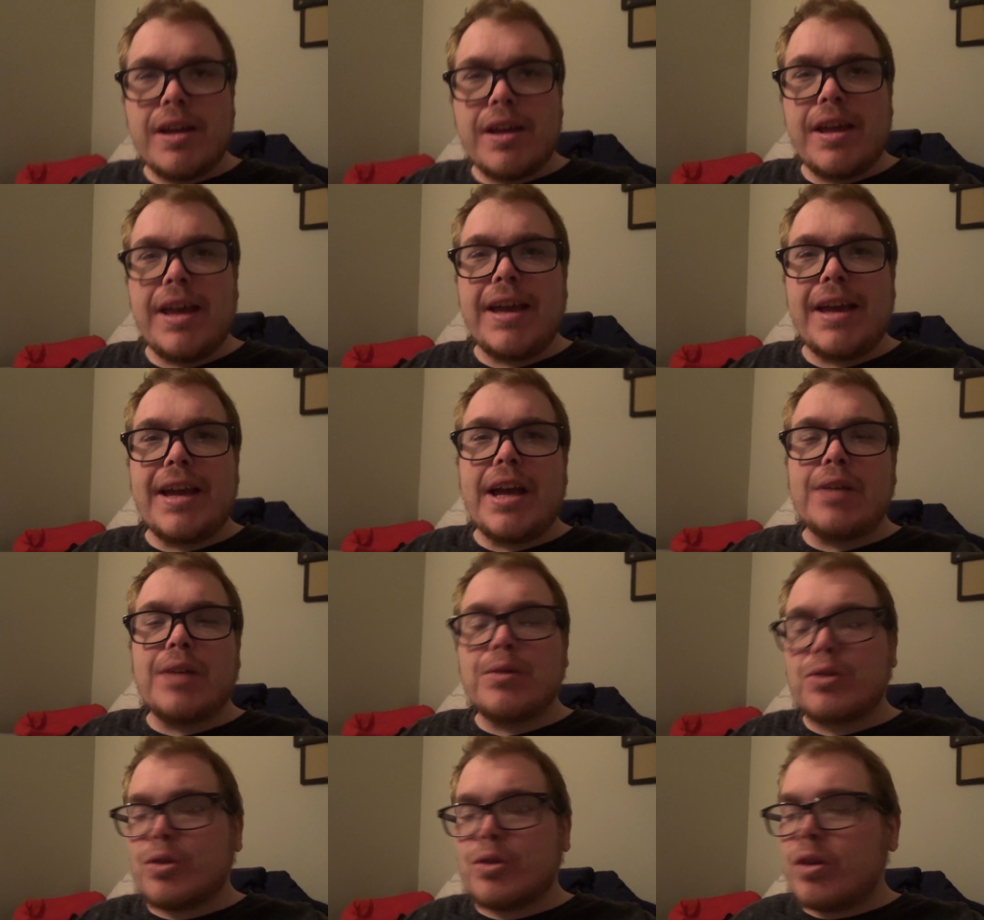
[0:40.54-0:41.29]
Hey guys,
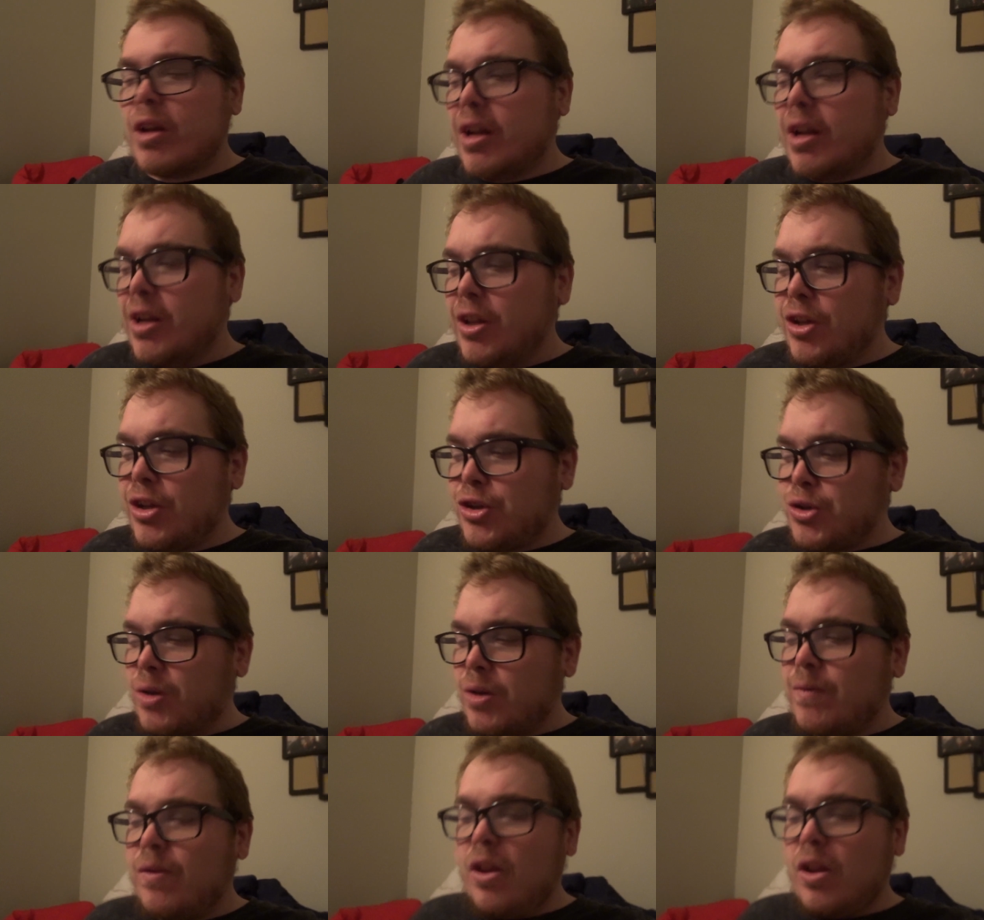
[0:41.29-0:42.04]
what's going on? Another
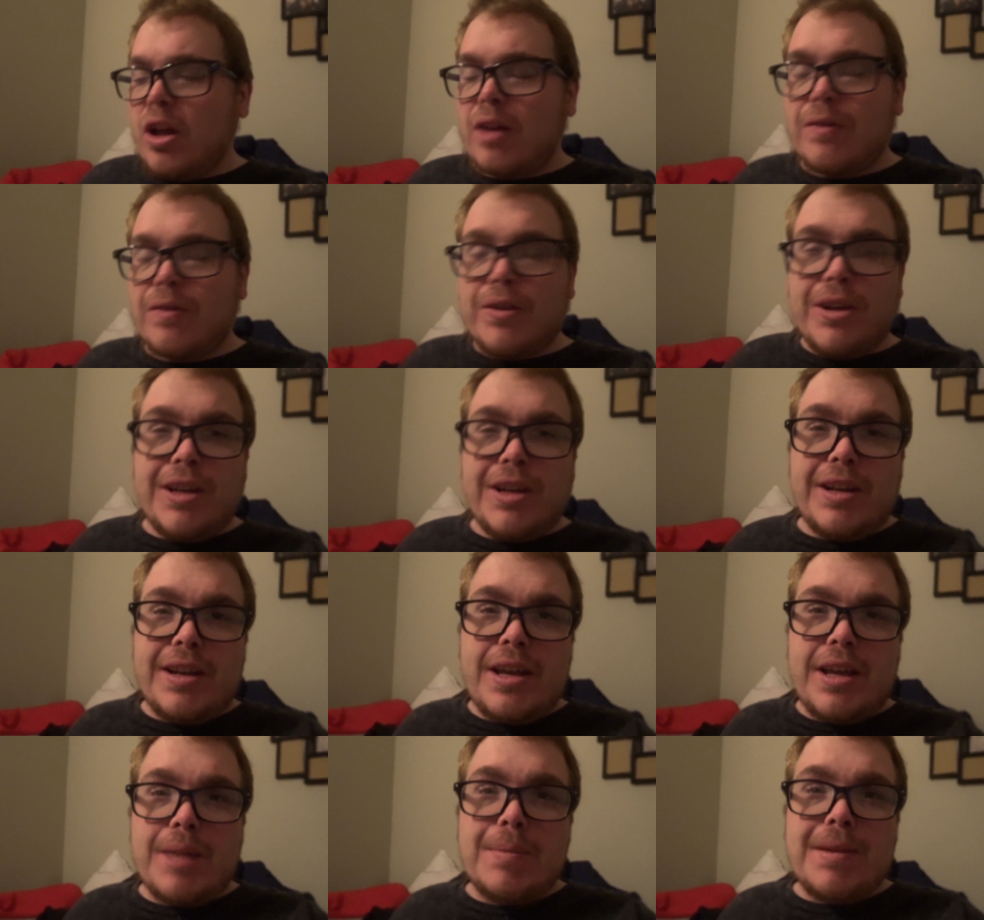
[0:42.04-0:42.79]
short vlog for you
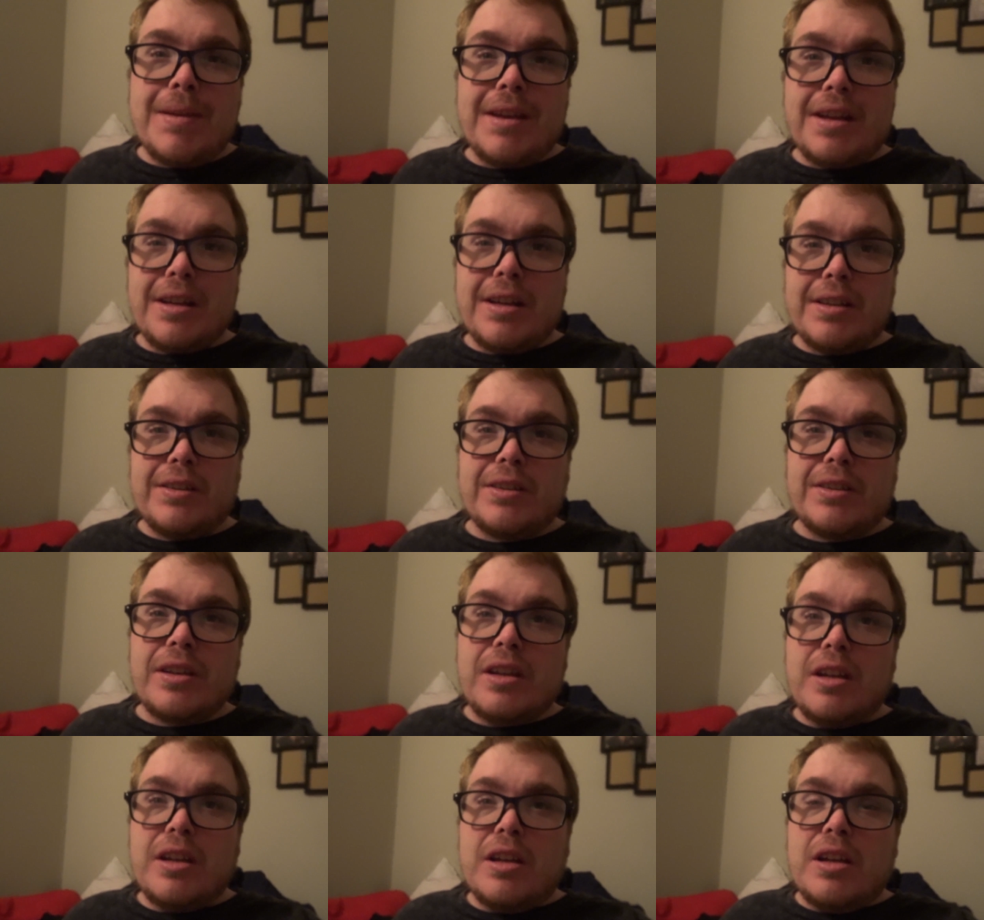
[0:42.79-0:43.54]
today because
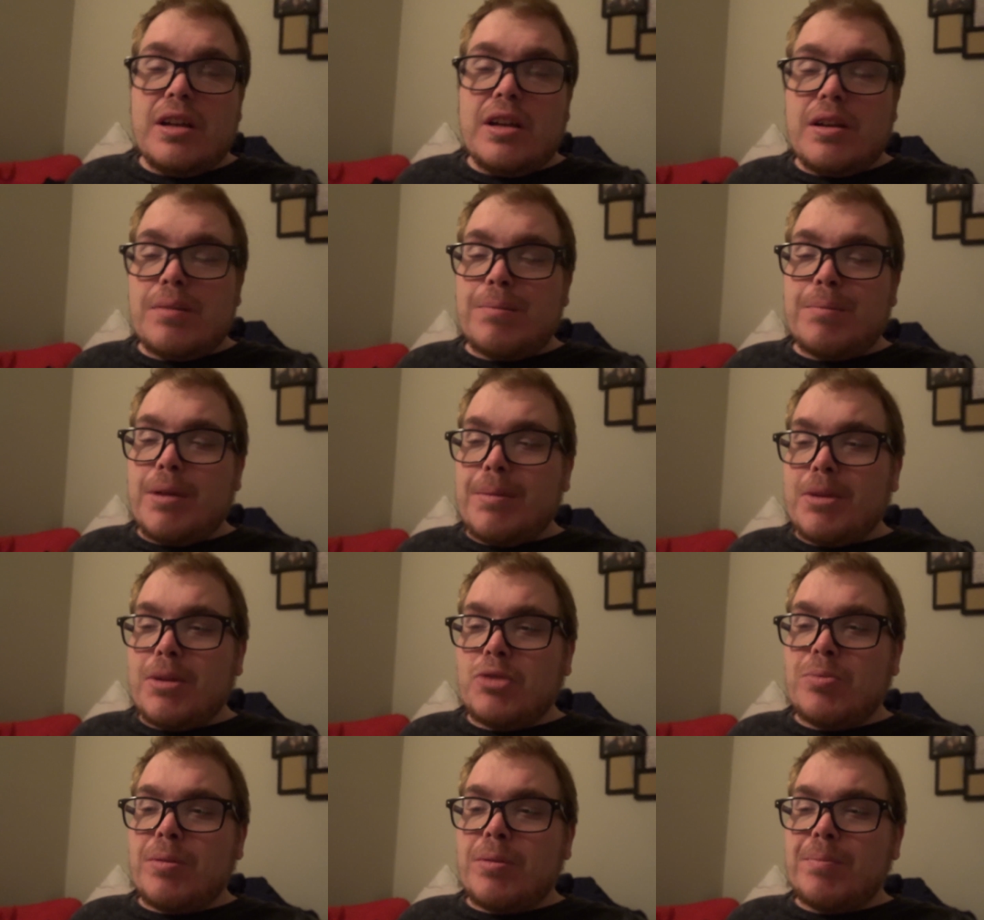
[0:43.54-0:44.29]
pretty
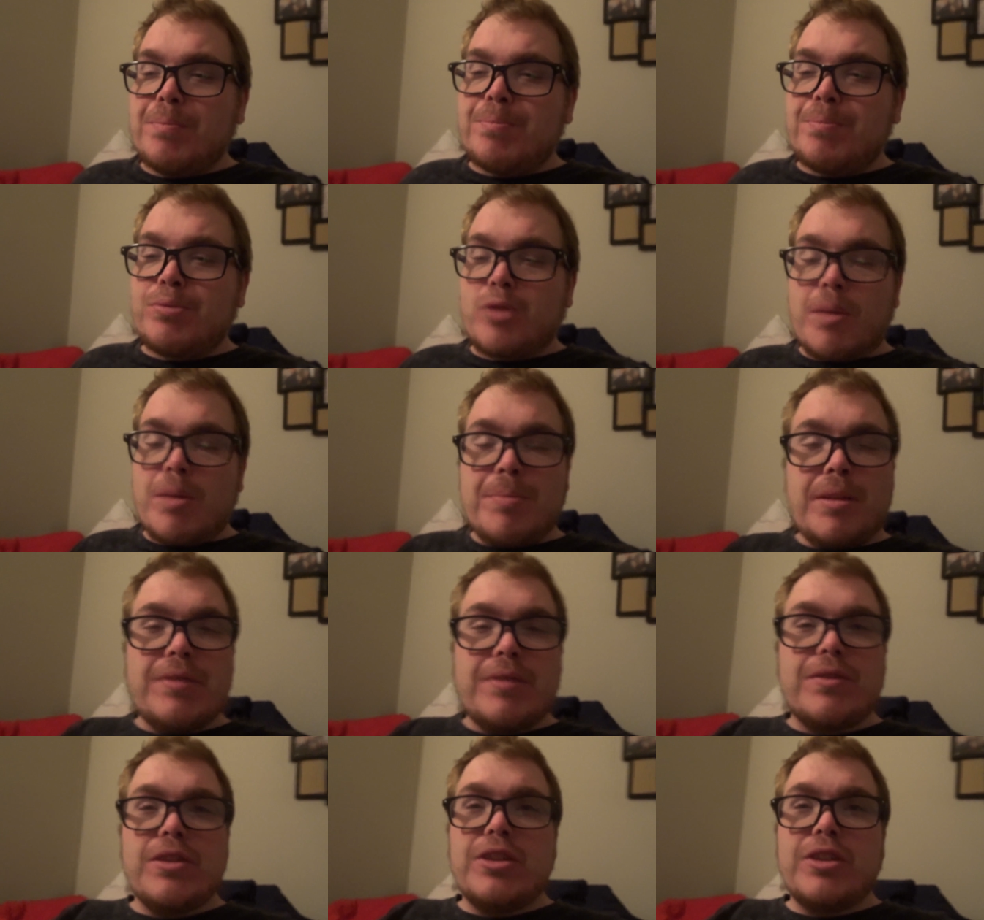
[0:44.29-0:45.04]
much been
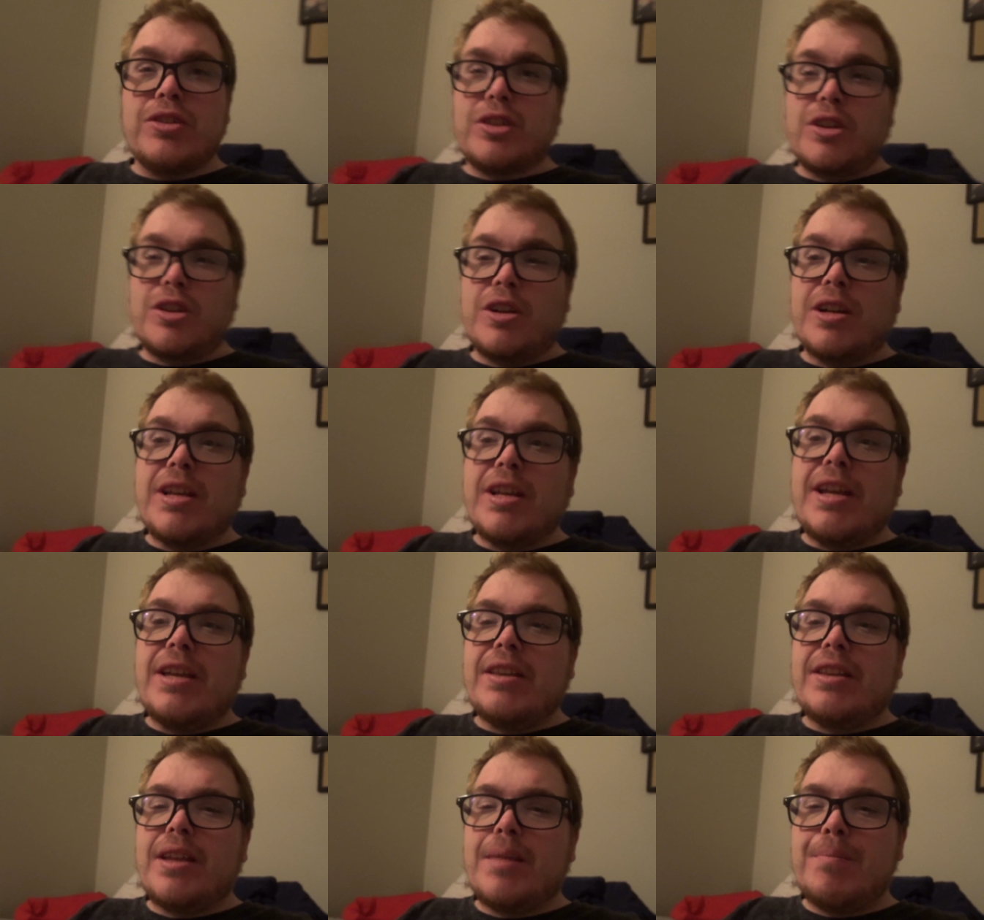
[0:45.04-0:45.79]
prepping for this
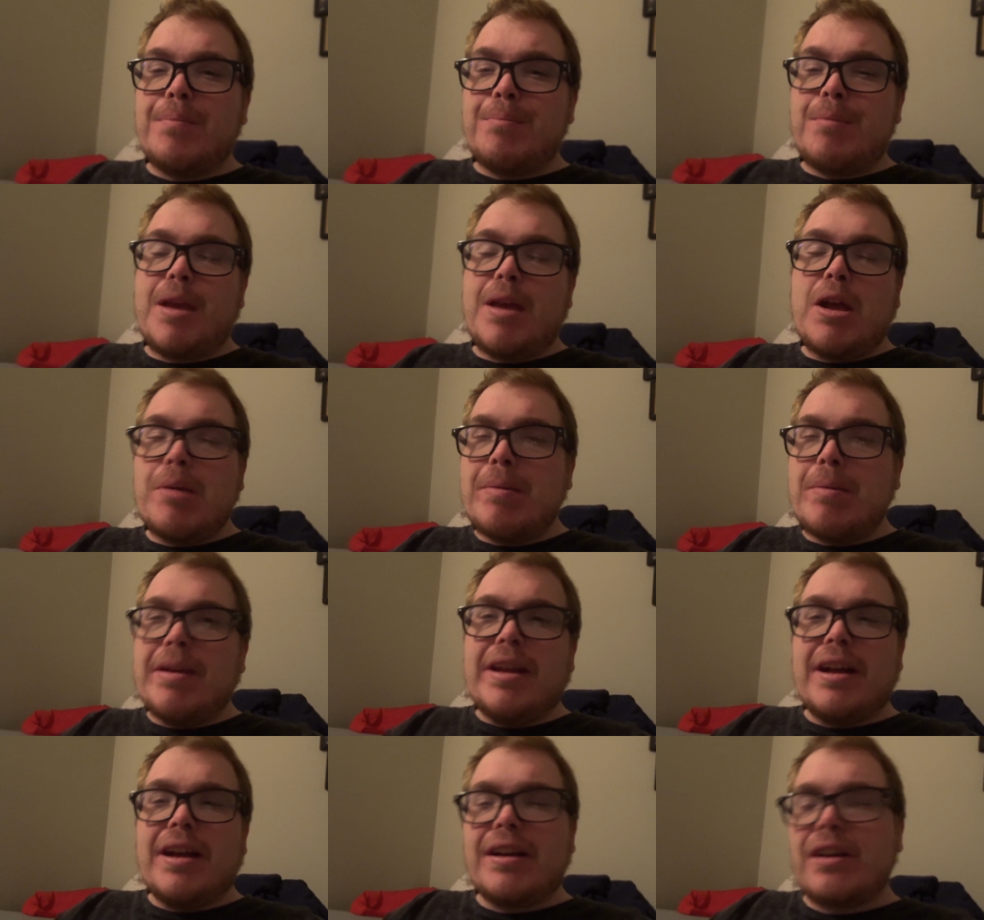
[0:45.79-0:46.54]
hurricane that may or may
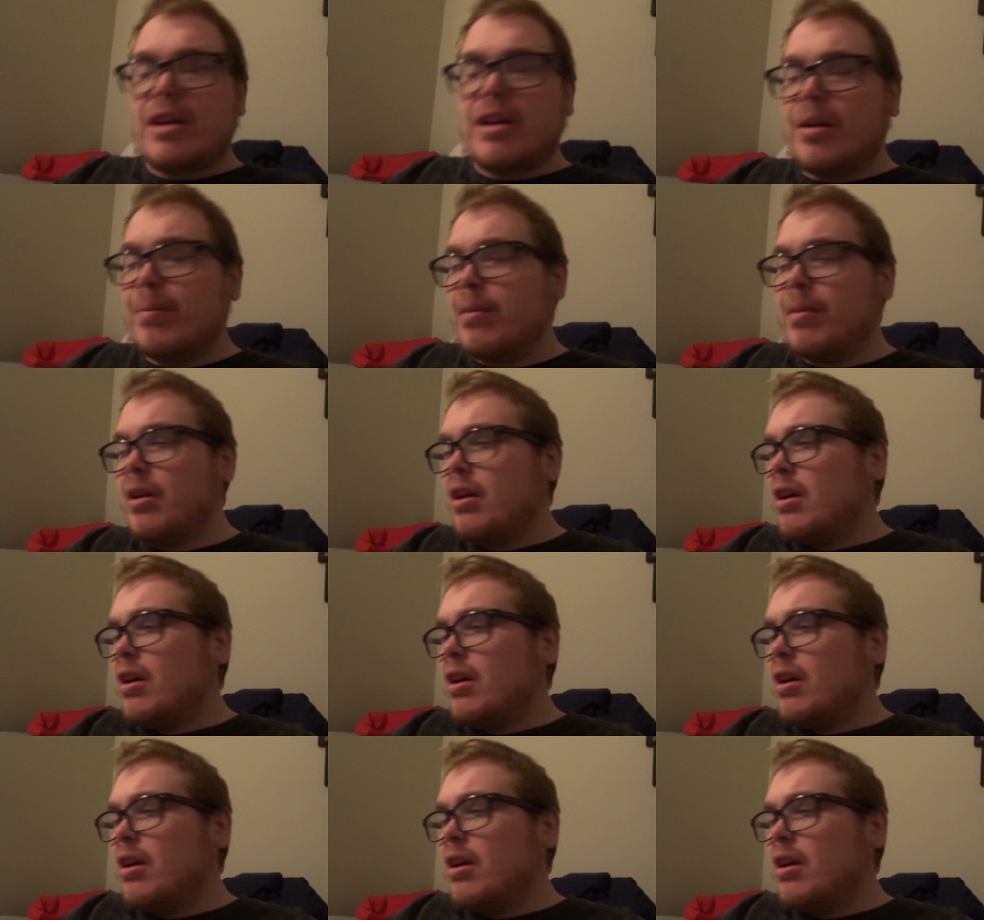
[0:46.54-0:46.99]
not come.